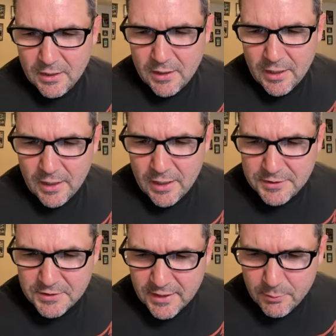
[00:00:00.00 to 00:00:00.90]

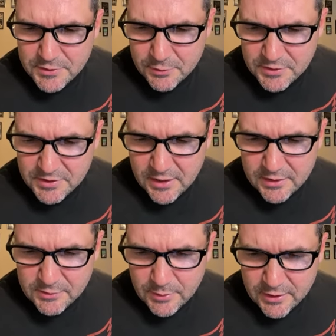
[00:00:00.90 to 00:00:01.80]
So that was
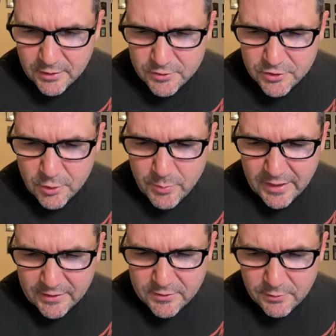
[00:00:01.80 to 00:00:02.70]
06. We had a good show
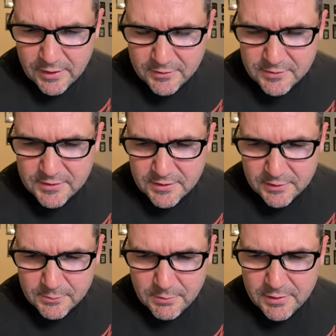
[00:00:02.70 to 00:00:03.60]
back in
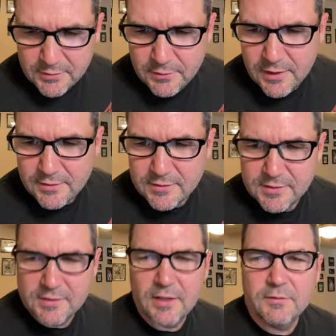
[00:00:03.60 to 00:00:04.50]
2006. What about
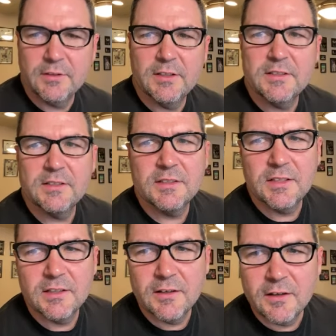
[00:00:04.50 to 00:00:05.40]
2007? Let's
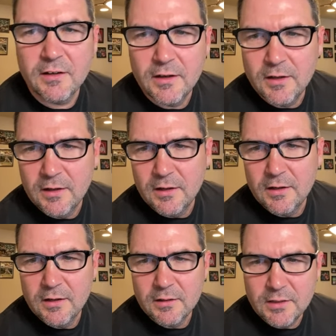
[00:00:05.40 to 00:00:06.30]
see here.
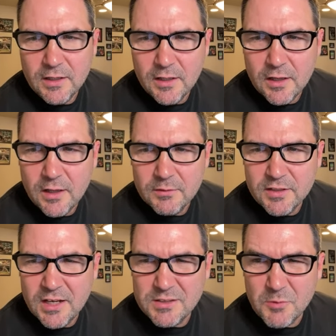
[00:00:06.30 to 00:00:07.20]

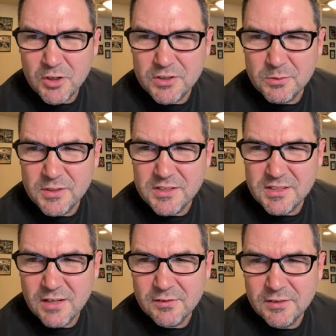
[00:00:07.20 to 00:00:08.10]
Today is March
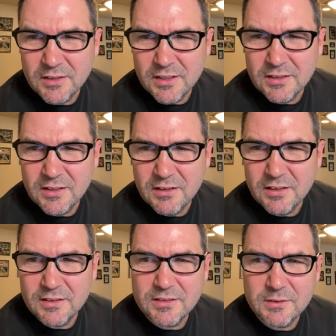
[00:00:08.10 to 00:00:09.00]
27th, right? All
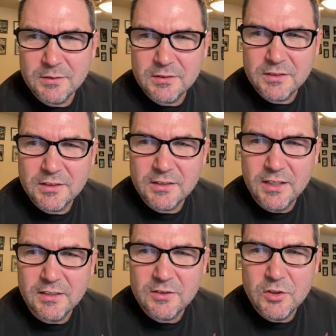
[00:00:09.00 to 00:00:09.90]
right, so we're looking
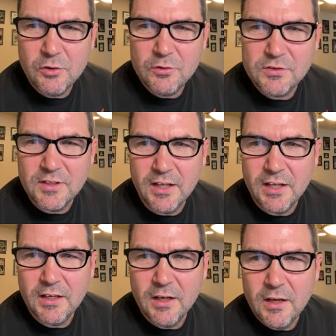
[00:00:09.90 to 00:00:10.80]
at
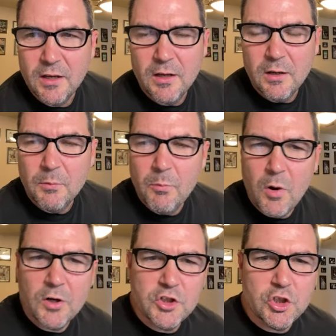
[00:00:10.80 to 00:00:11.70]
Tuesday,
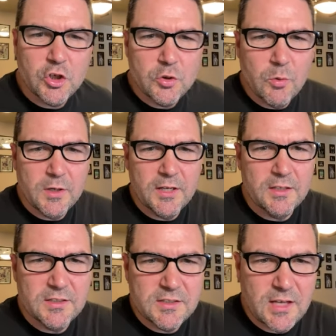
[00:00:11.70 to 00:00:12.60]
March
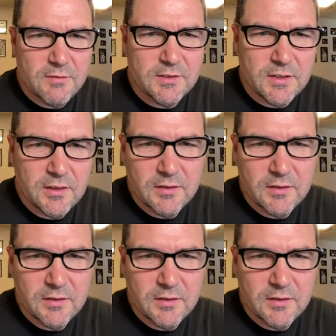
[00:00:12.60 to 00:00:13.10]
27th.